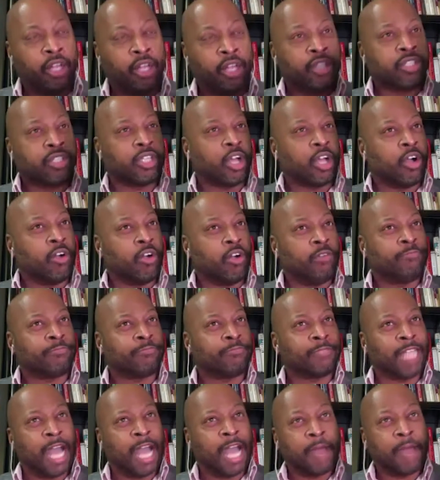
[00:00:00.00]
so
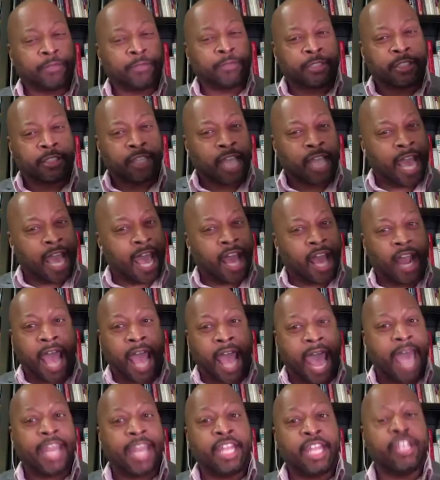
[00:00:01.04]

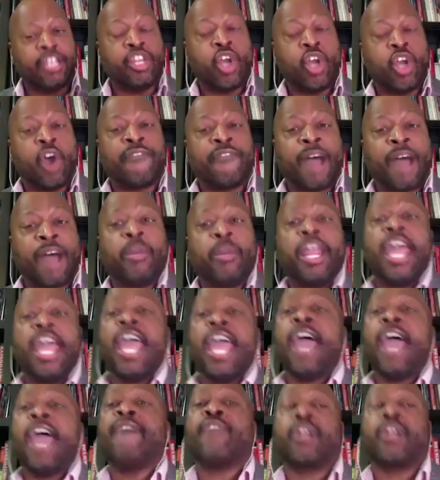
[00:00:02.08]
I didn't know if I would
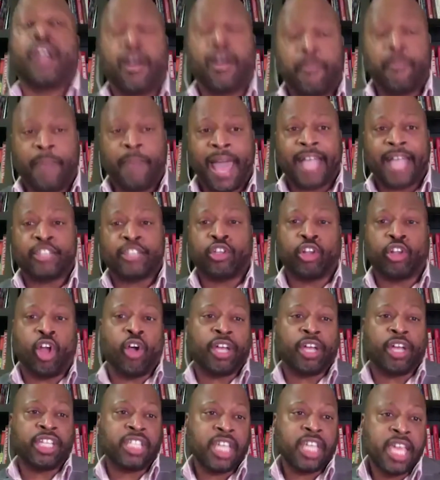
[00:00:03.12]
ever come back so
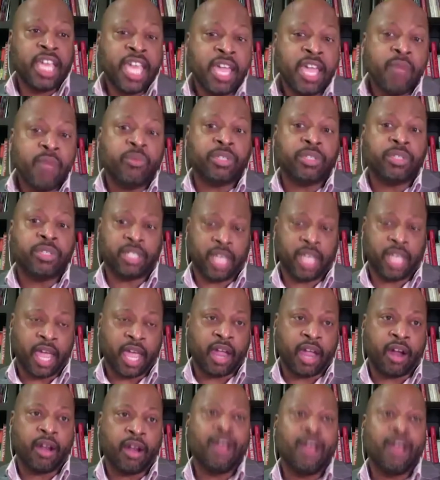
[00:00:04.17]
long as he was there.